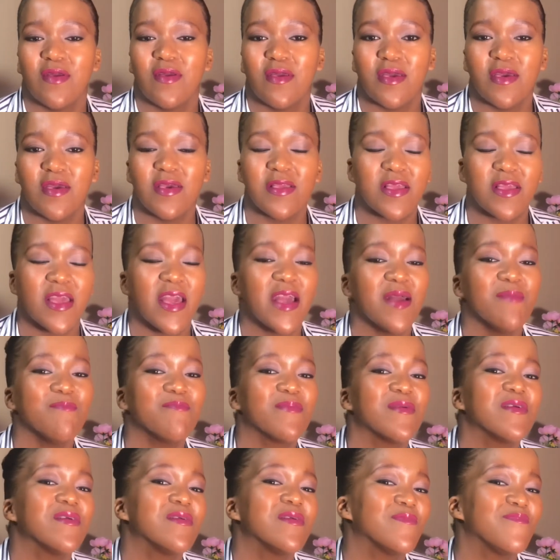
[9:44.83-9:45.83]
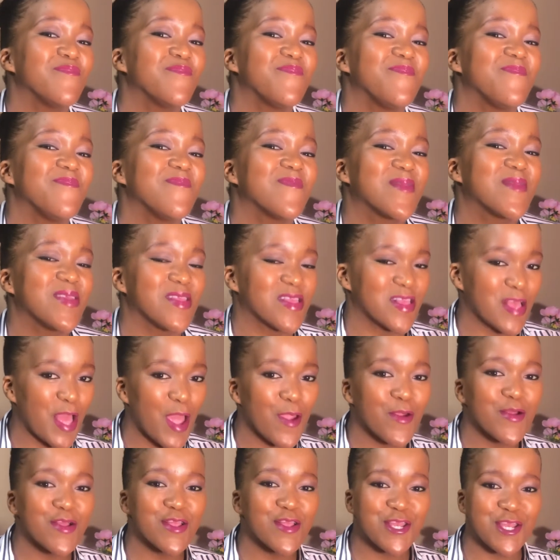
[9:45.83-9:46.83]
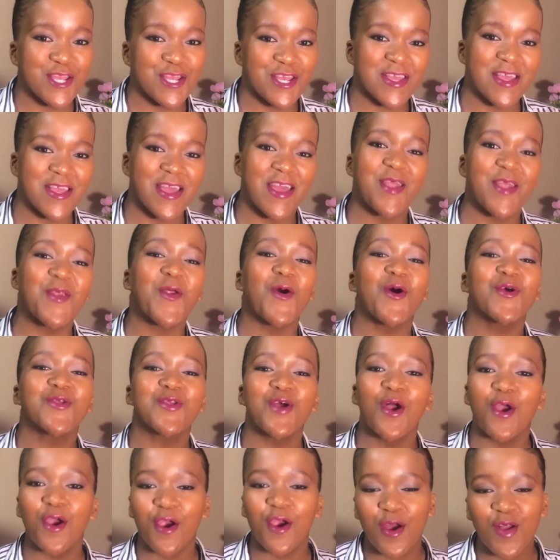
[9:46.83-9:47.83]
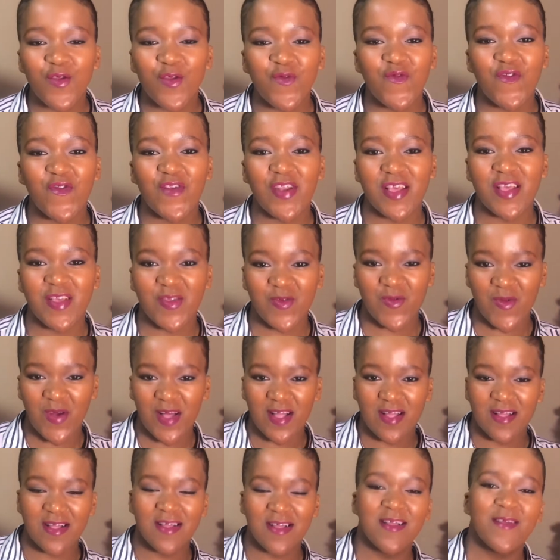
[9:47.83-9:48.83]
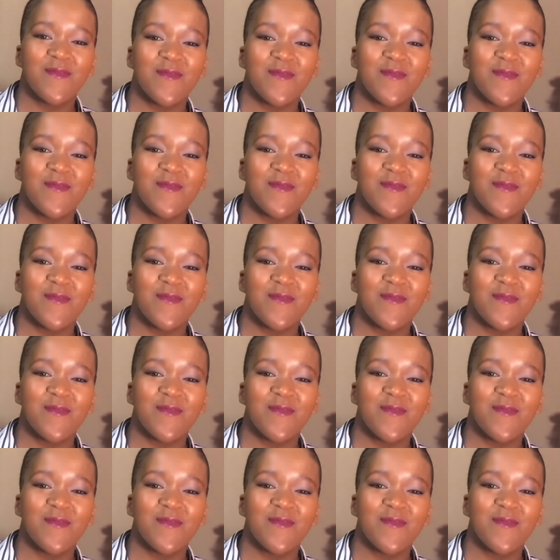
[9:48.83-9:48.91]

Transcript: it can be discouraging and also hurtful as well.